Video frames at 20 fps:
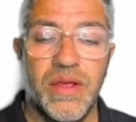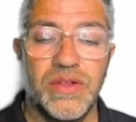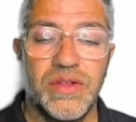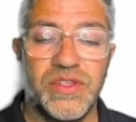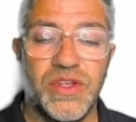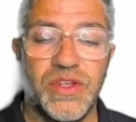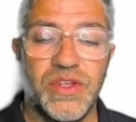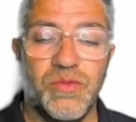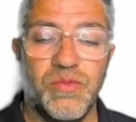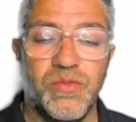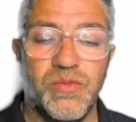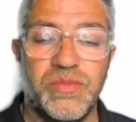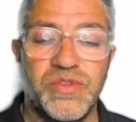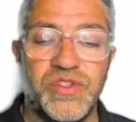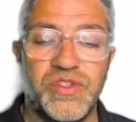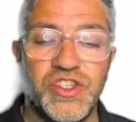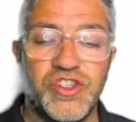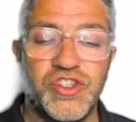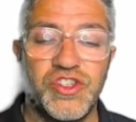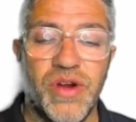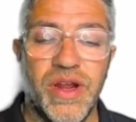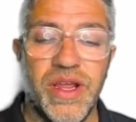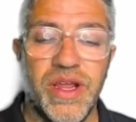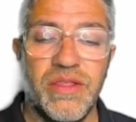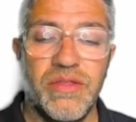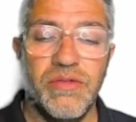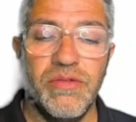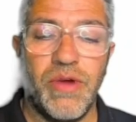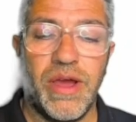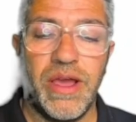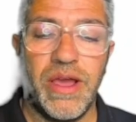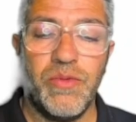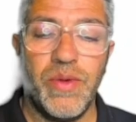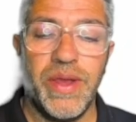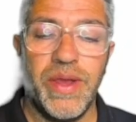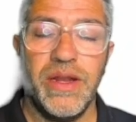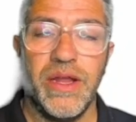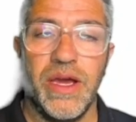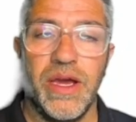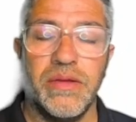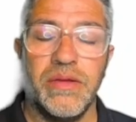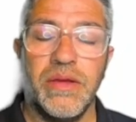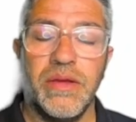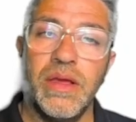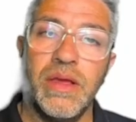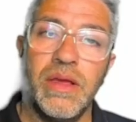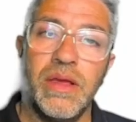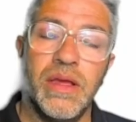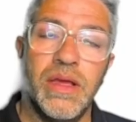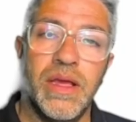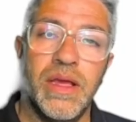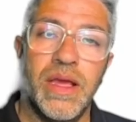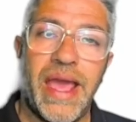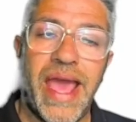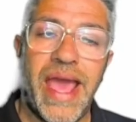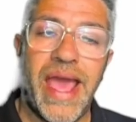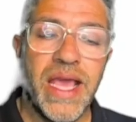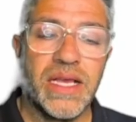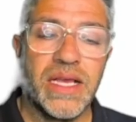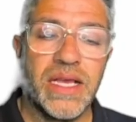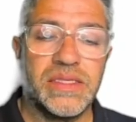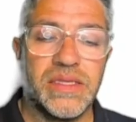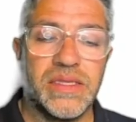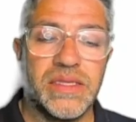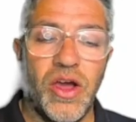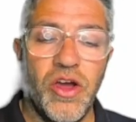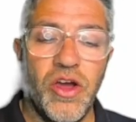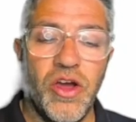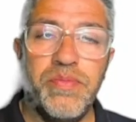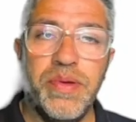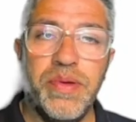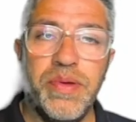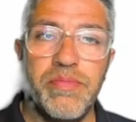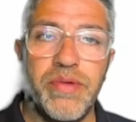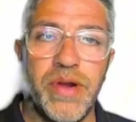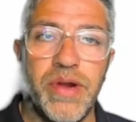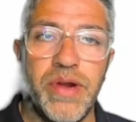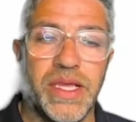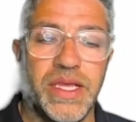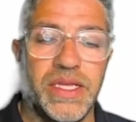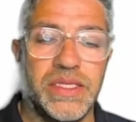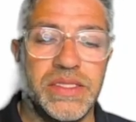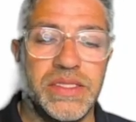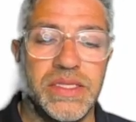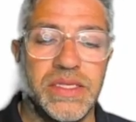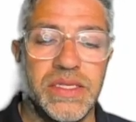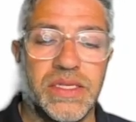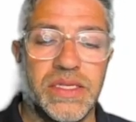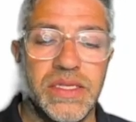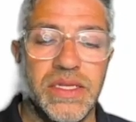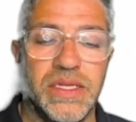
So straight away we know x open brackets,